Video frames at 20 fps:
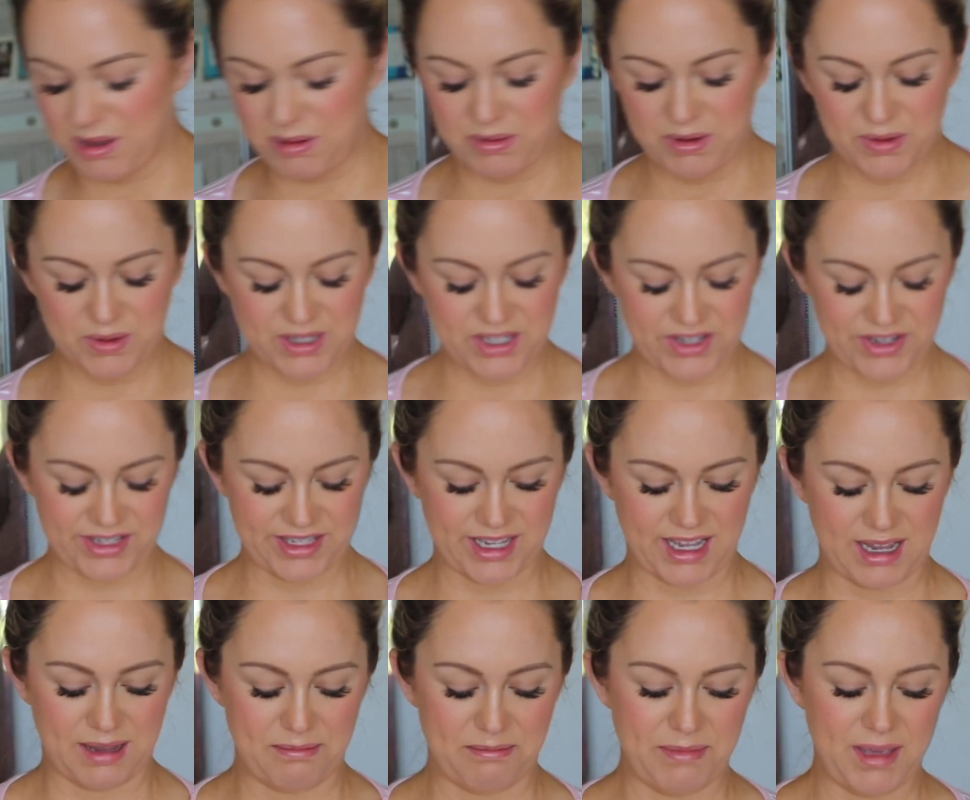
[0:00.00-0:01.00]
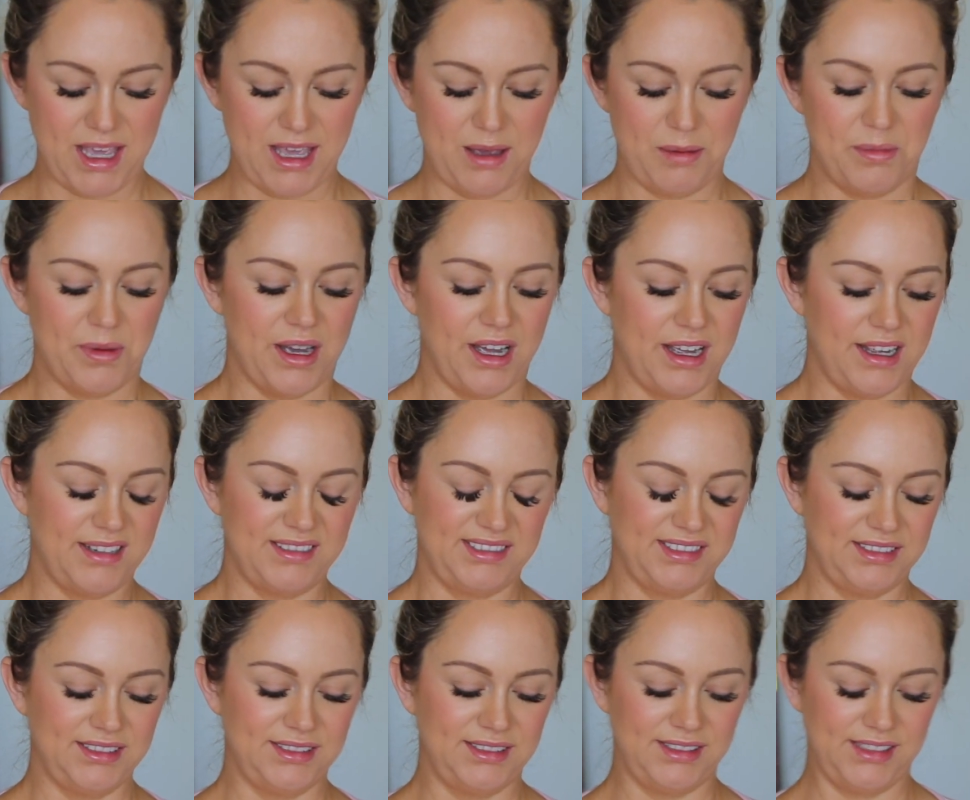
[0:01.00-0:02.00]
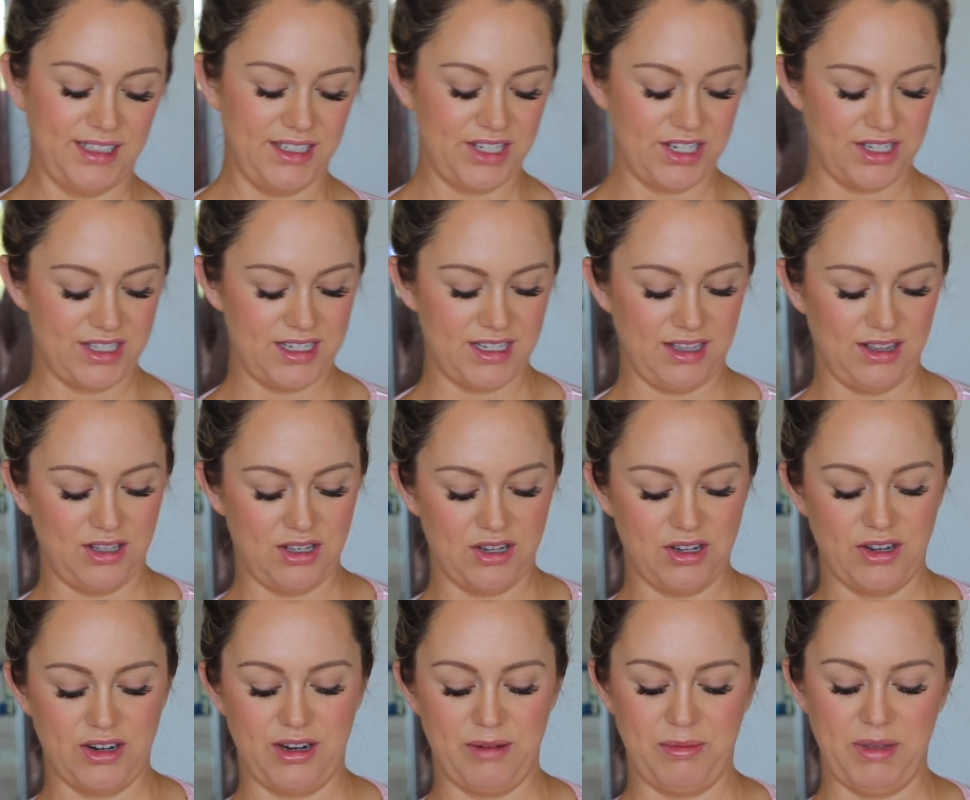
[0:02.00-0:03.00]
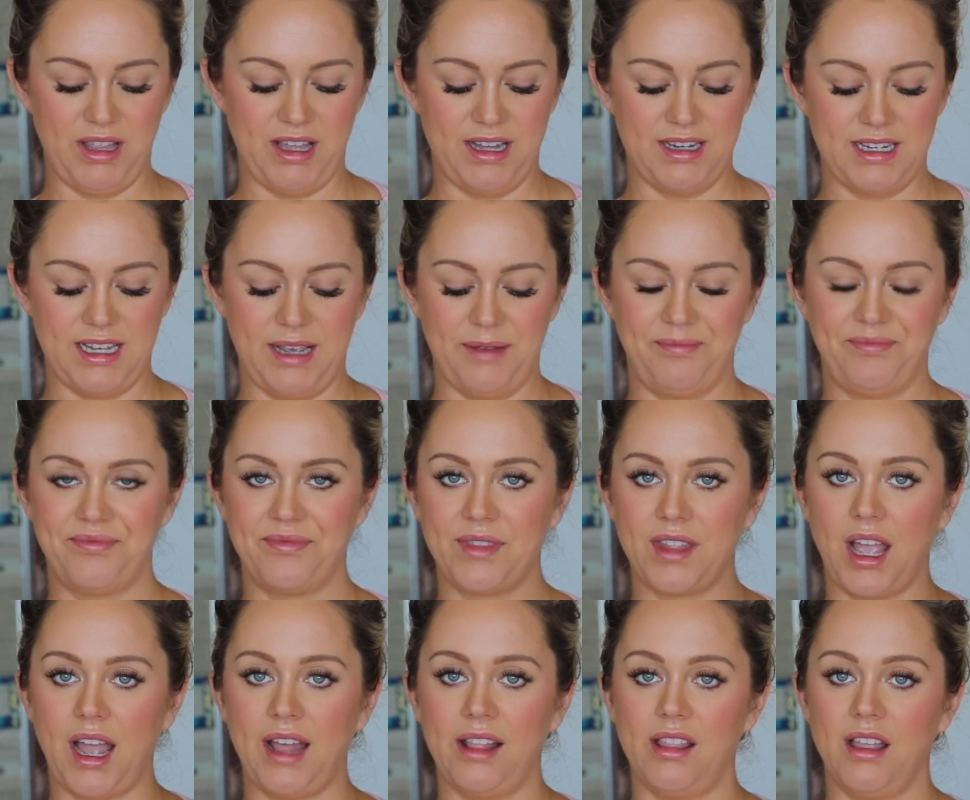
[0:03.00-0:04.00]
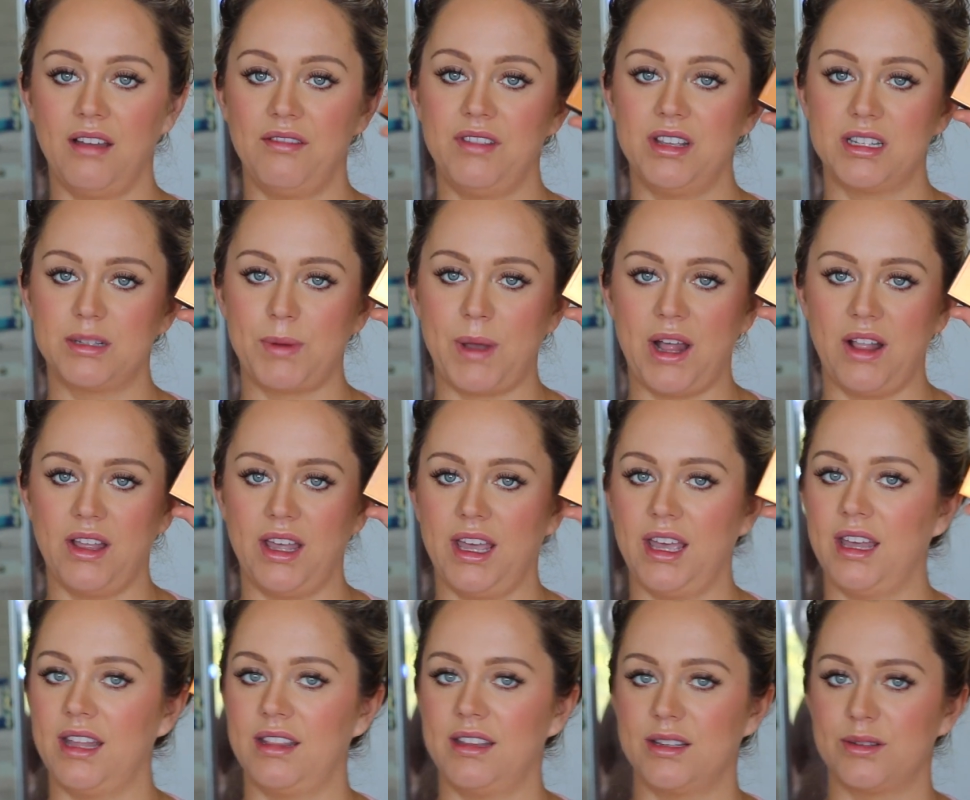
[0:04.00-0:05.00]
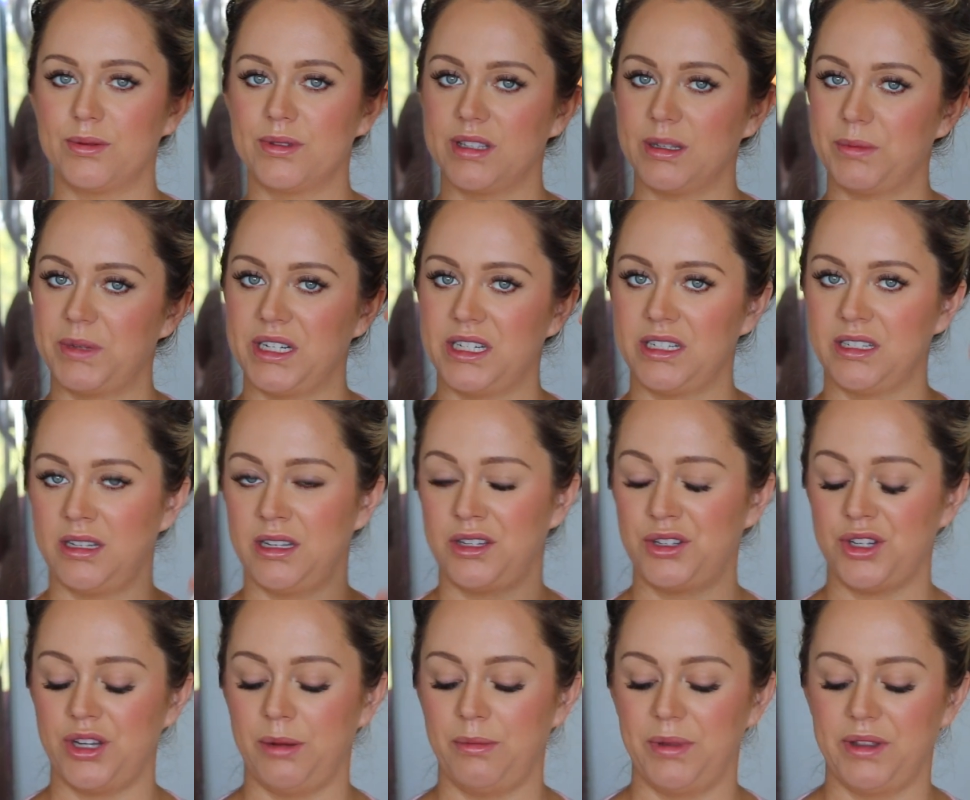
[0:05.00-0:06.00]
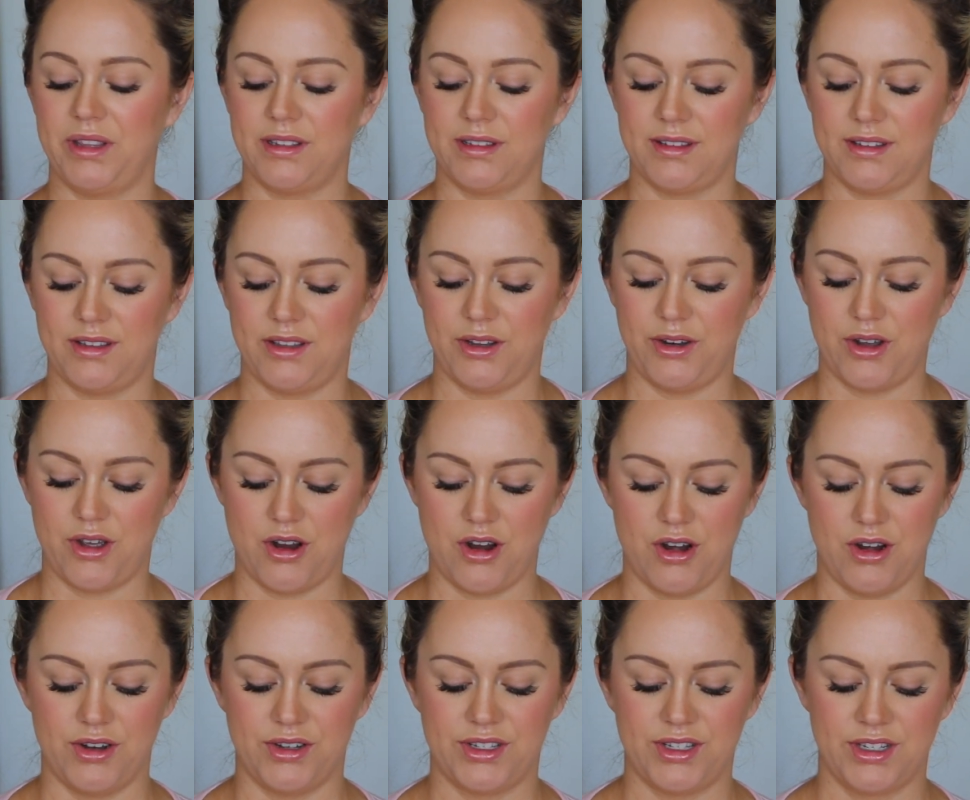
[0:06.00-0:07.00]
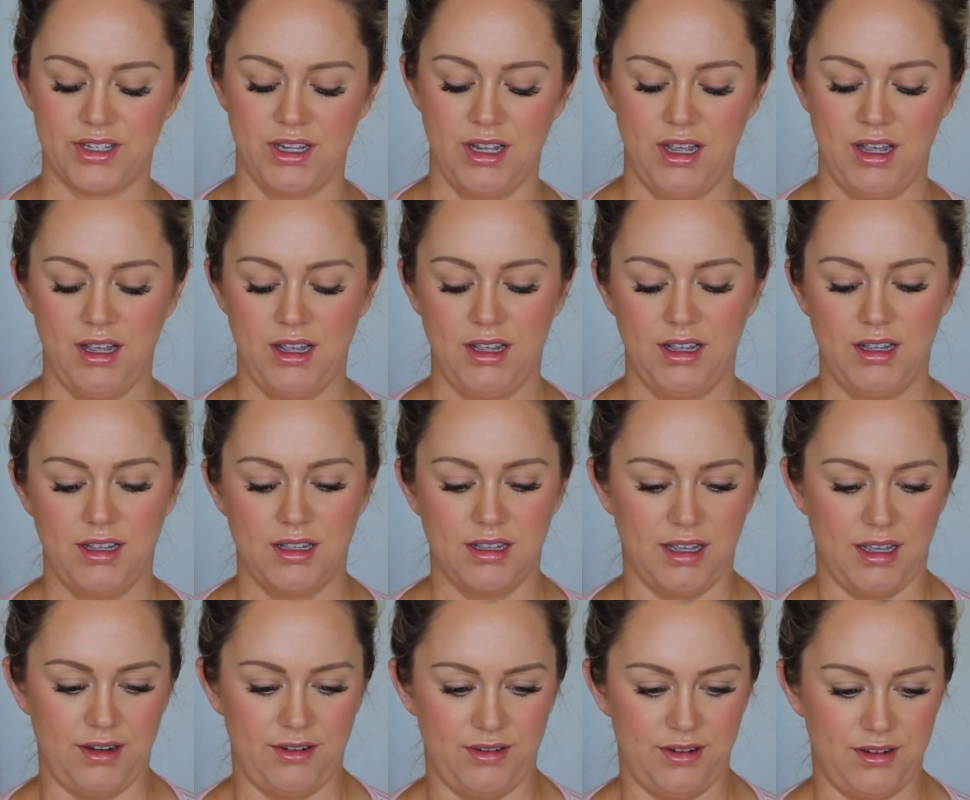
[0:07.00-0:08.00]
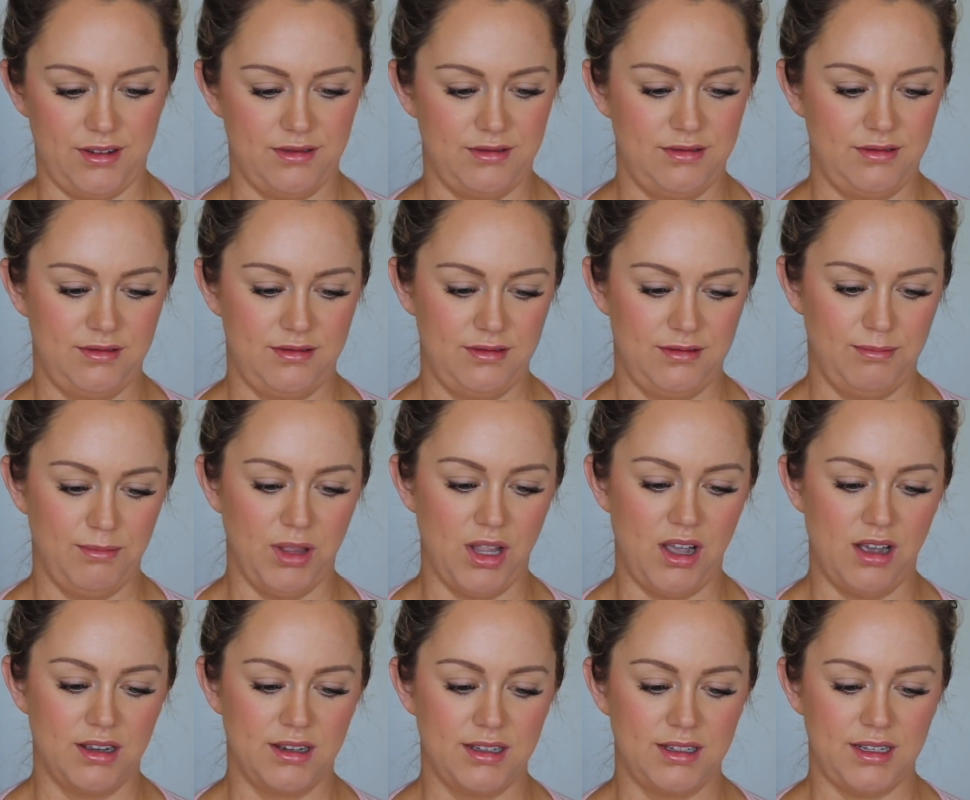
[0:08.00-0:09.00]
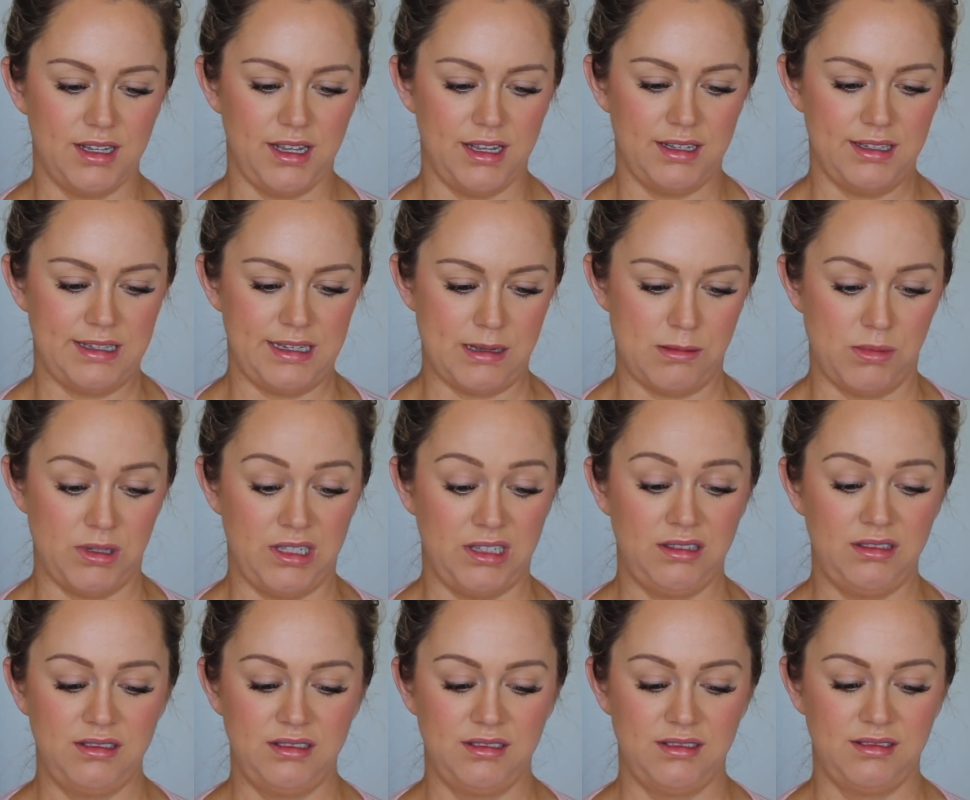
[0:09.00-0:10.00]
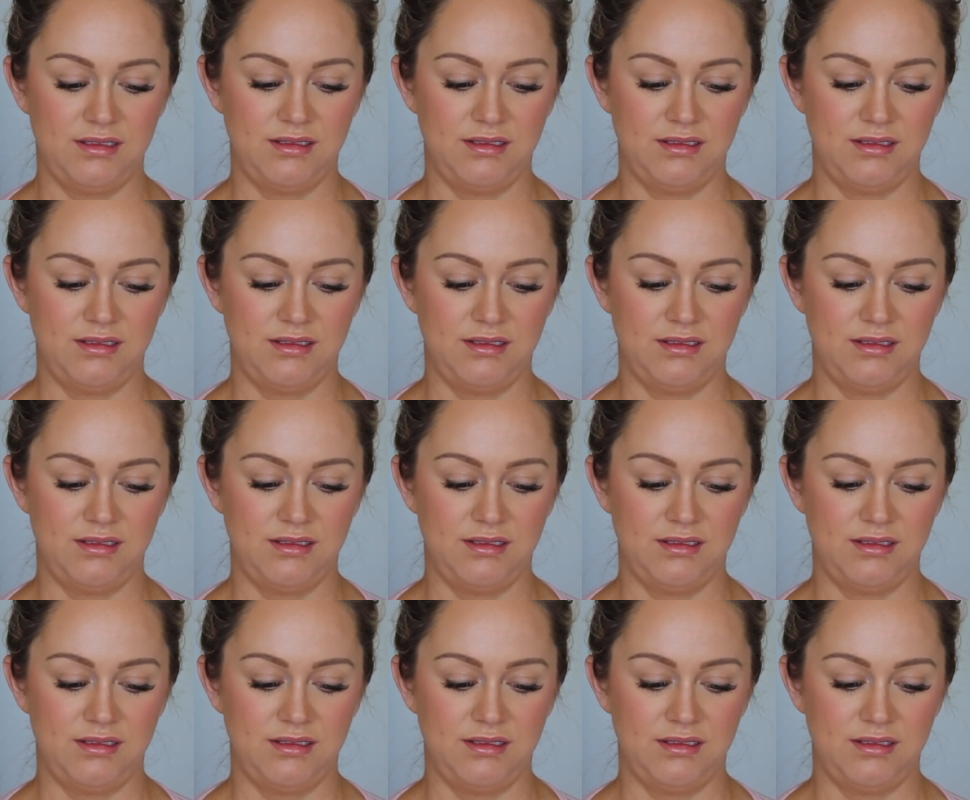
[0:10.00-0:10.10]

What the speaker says: maybe it was just like me, but it just didn't look good on me that day. I love this palette. This was limited edition, but this is the NARS, I don't know, Blanc de Sable.